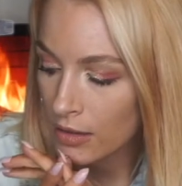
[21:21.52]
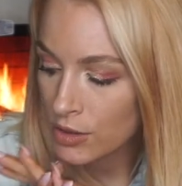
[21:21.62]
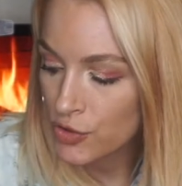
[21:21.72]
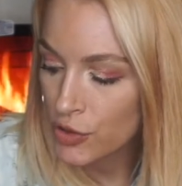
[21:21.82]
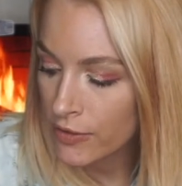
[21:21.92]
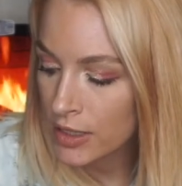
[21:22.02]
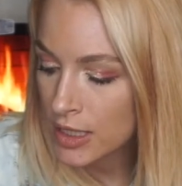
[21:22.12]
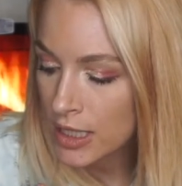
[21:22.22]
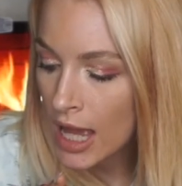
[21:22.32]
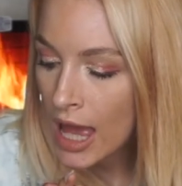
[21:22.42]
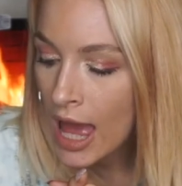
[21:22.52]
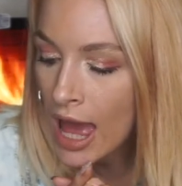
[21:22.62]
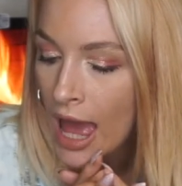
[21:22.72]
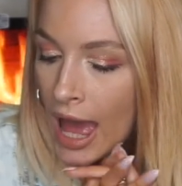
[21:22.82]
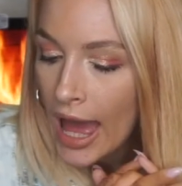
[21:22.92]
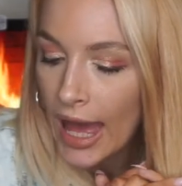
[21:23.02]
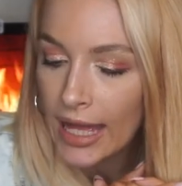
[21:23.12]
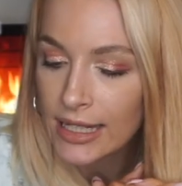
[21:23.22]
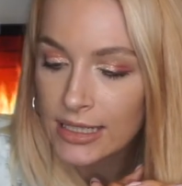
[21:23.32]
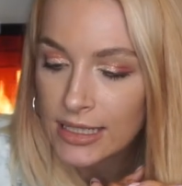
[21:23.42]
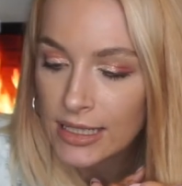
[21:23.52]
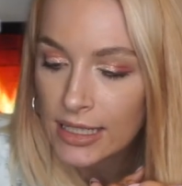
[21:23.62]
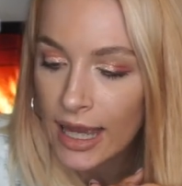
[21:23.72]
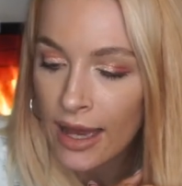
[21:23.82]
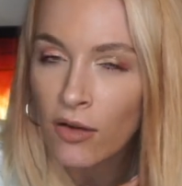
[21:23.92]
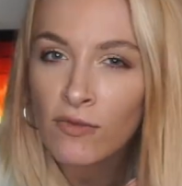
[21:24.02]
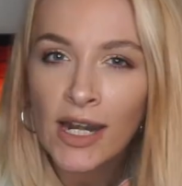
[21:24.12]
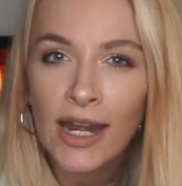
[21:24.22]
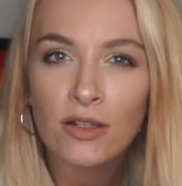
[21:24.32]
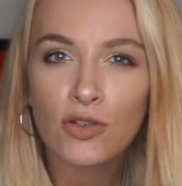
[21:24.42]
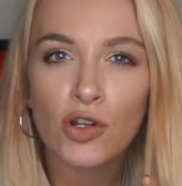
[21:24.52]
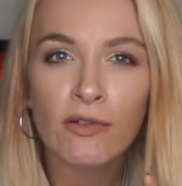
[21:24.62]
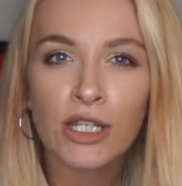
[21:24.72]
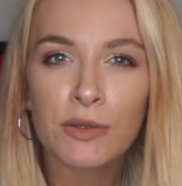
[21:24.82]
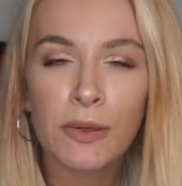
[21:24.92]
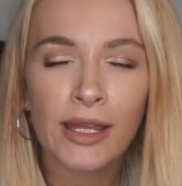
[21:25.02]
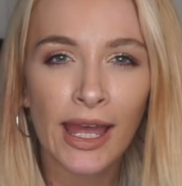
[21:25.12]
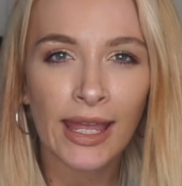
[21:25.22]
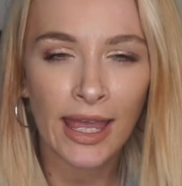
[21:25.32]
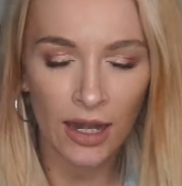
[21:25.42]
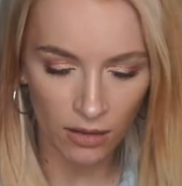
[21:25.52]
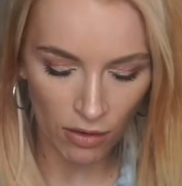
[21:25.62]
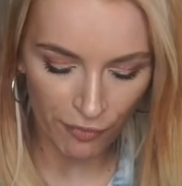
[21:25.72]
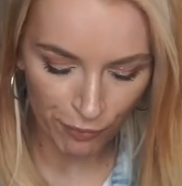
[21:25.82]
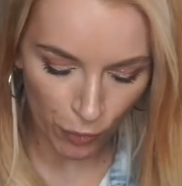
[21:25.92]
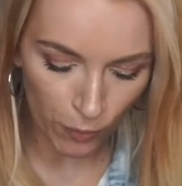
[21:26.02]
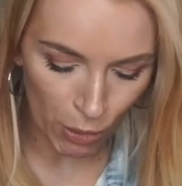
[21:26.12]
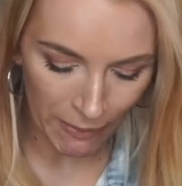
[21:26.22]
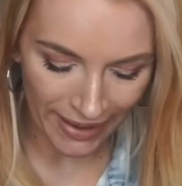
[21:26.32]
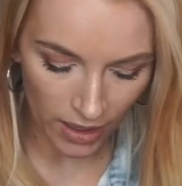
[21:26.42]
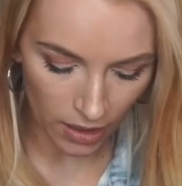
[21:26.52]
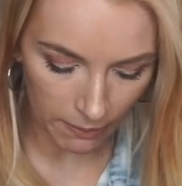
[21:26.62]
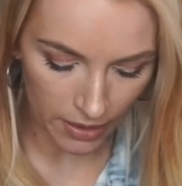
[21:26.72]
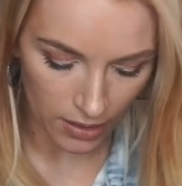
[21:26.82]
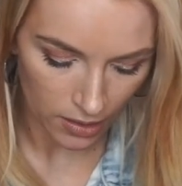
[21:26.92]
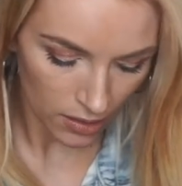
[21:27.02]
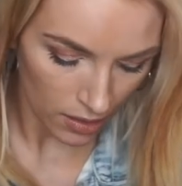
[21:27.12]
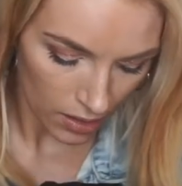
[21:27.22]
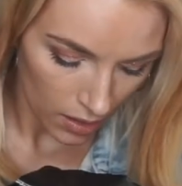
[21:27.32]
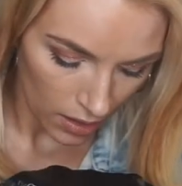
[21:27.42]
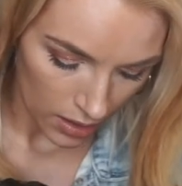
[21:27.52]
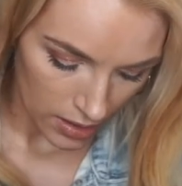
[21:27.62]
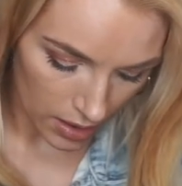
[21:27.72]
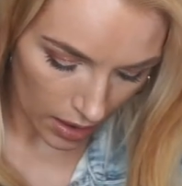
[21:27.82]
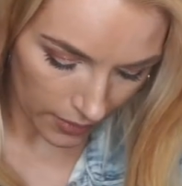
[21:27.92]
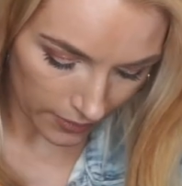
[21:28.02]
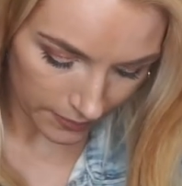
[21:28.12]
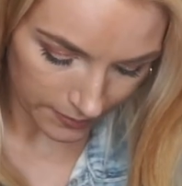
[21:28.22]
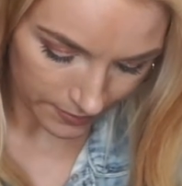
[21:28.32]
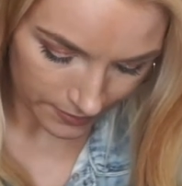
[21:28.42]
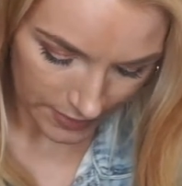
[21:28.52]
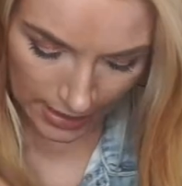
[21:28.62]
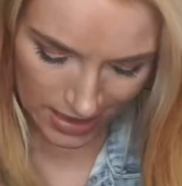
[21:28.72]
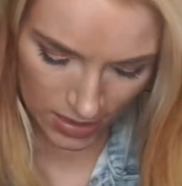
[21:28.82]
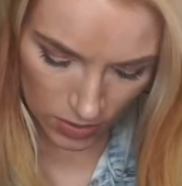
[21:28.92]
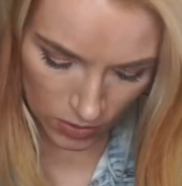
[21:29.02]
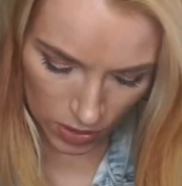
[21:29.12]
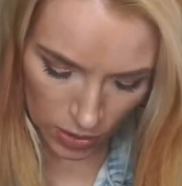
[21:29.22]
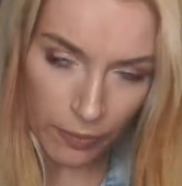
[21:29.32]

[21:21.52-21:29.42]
drawers. And yeah, I'm running out of storage, but yet again I've bought more makeup, so that's not good.